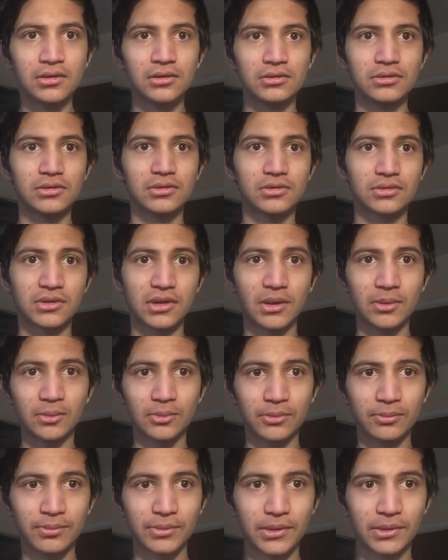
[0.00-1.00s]
Subscribe
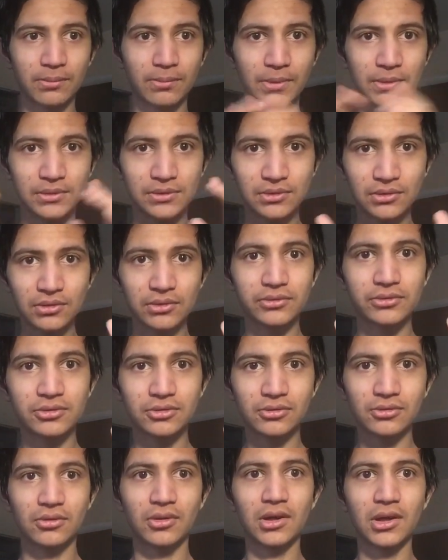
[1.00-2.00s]
to PewDiePie.
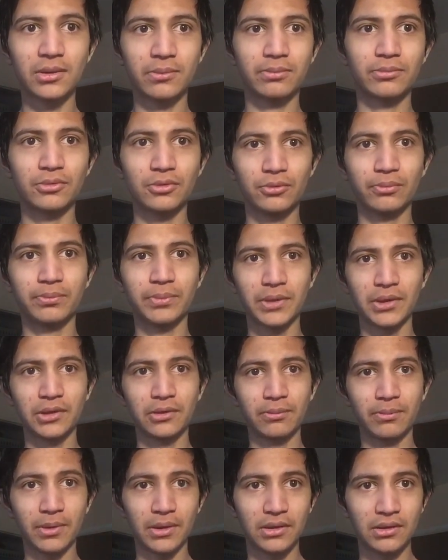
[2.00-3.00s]
Subscribe to
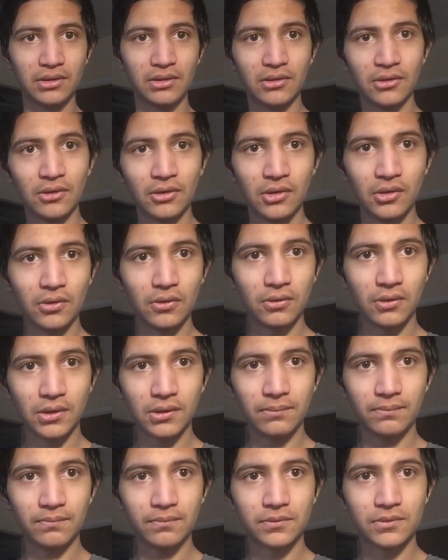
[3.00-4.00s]
PewDiePie.
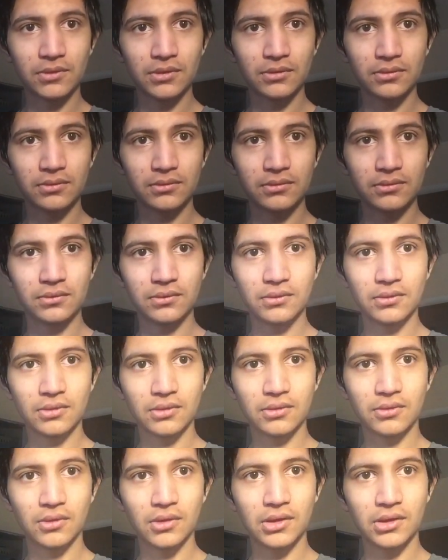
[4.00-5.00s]
Oh,
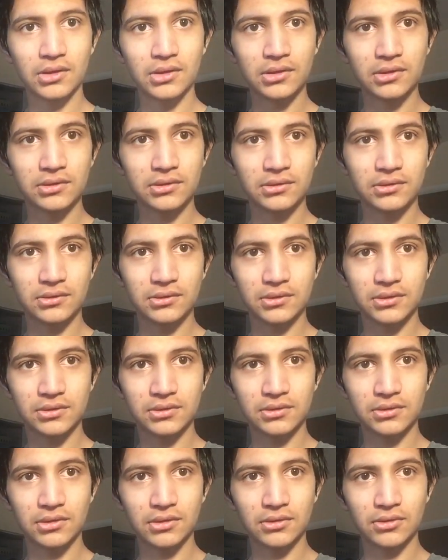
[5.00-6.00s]
the quality is
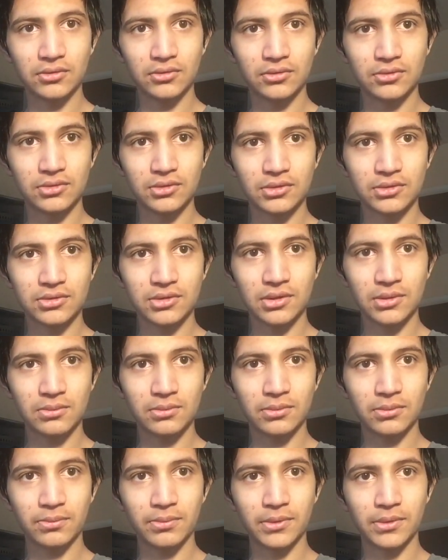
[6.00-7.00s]
not good. Subscribe
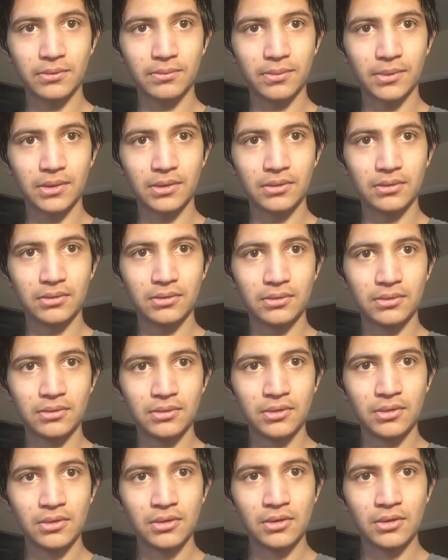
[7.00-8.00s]
to PewDiePie.
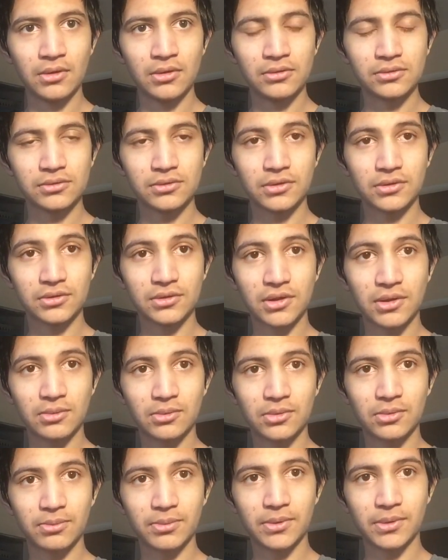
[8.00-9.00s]

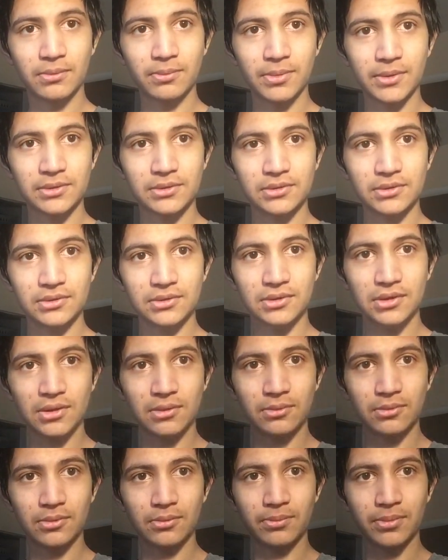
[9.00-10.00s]
Subscribe to PewDiePie.
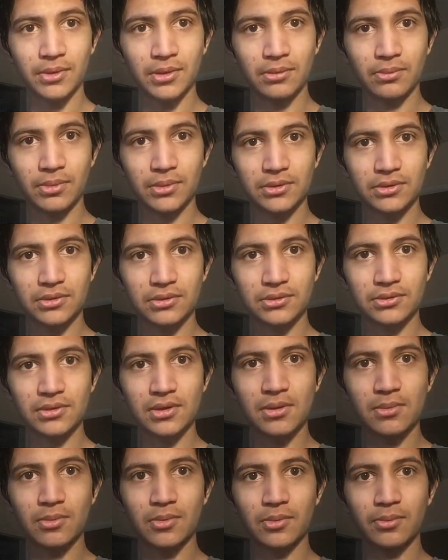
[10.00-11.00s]
Subscribe to PewDiePie.
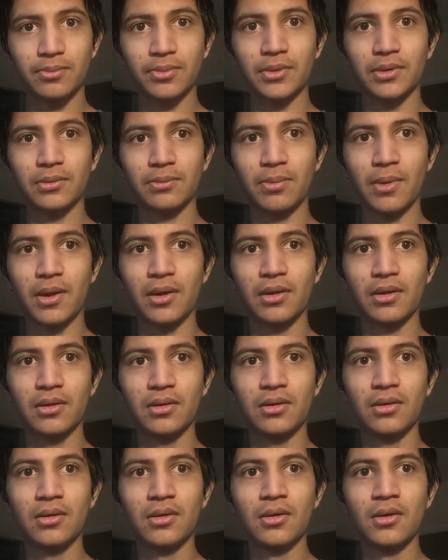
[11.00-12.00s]
Subscribe to PewDiePie.
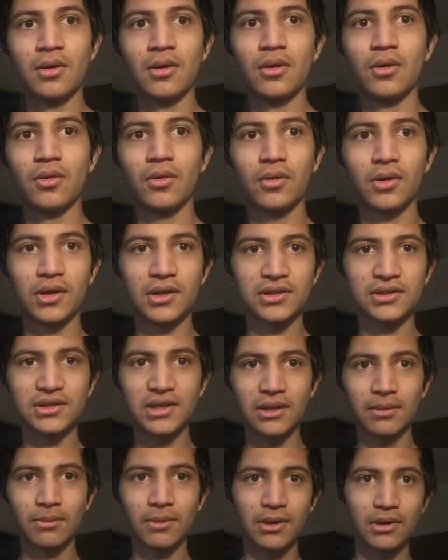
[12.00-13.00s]
Oh, is
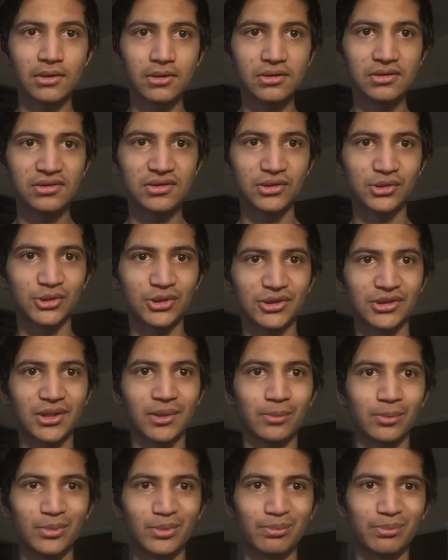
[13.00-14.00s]
that better?
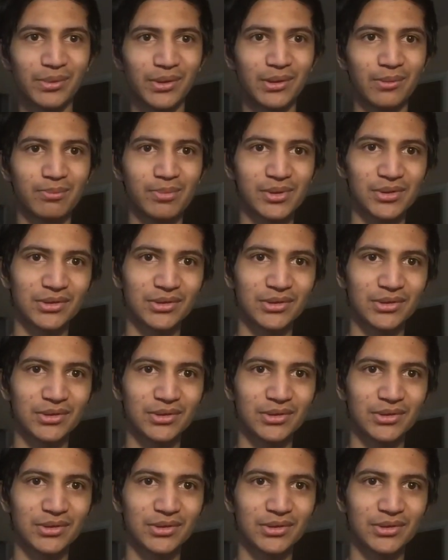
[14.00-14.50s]
Subscribe to PewDiePie.